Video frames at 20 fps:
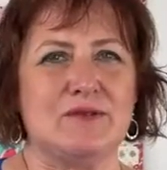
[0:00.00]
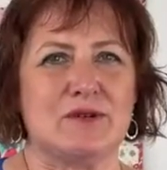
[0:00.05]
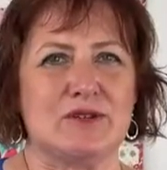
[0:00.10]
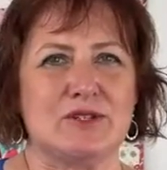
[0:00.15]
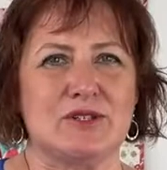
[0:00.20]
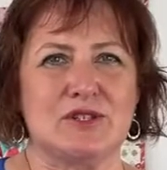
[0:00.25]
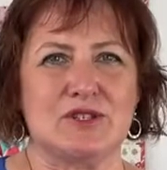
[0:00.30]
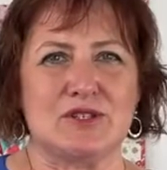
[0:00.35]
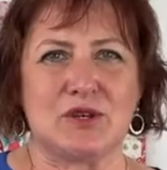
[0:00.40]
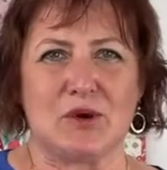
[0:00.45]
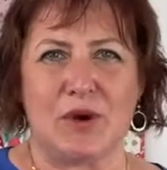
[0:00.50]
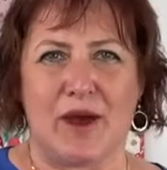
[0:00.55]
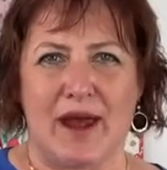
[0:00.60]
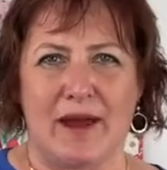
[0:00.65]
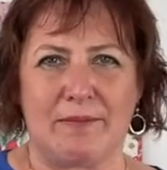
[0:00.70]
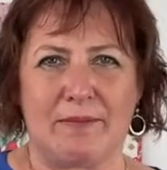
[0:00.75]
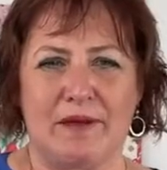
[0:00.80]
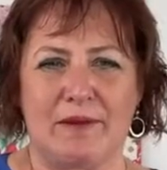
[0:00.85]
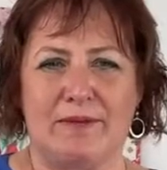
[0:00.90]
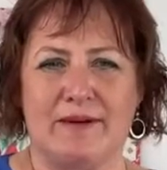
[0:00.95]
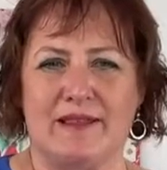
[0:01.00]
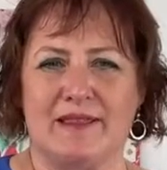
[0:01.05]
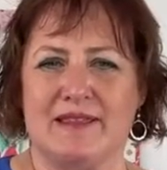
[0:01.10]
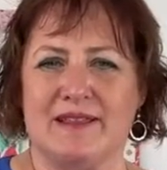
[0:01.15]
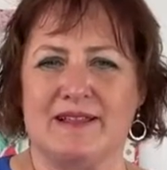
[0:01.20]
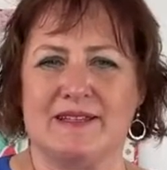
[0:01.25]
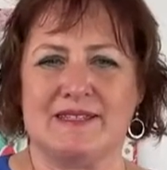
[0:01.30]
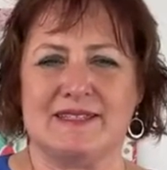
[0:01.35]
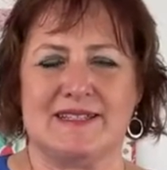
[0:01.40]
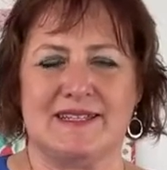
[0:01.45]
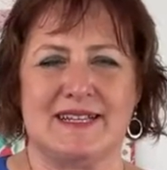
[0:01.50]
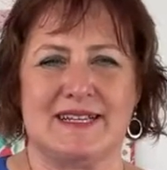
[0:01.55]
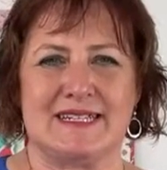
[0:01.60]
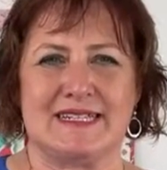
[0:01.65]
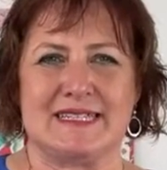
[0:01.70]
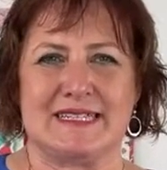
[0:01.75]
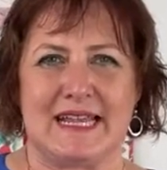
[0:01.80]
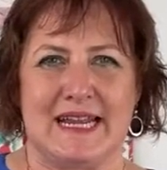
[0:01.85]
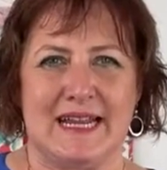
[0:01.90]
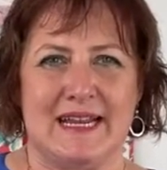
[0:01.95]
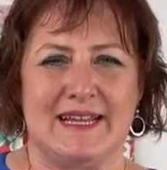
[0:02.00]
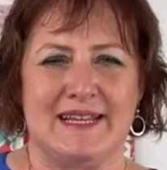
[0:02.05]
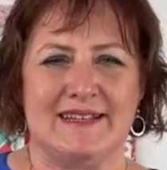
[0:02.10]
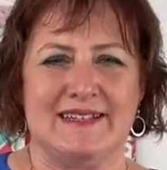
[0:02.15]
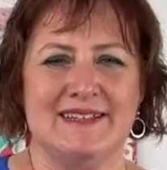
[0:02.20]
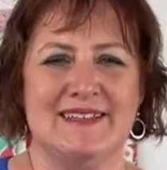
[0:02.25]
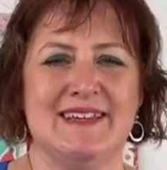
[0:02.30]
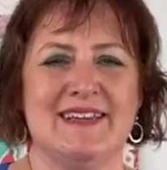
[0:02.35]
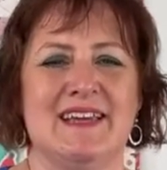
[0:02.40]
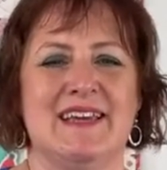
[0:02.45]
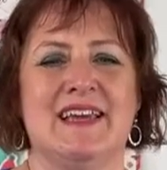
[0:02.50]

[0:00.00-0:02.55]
We're so happy about this and excited.